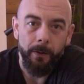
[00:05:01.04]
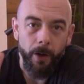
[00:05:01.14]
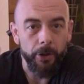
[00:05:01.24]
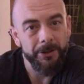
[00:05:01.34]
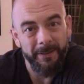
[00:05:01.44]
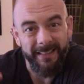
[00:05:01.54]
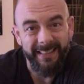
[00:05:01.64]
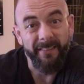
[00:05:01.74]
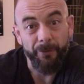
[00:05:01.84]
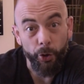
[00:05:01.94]

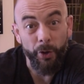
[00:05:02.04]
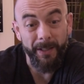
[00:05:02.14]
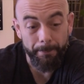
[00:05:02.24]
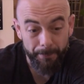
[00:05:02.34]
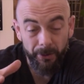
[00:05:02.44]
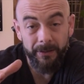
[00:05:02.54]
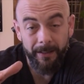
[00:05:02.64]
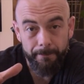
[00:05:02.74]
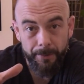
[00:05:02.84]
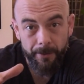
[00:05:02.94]
Ultimately, if you're going to build a
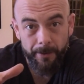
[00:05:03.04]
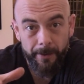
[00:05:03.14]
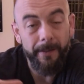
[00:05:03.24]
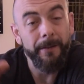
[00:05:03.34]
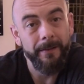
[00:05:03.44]
computer,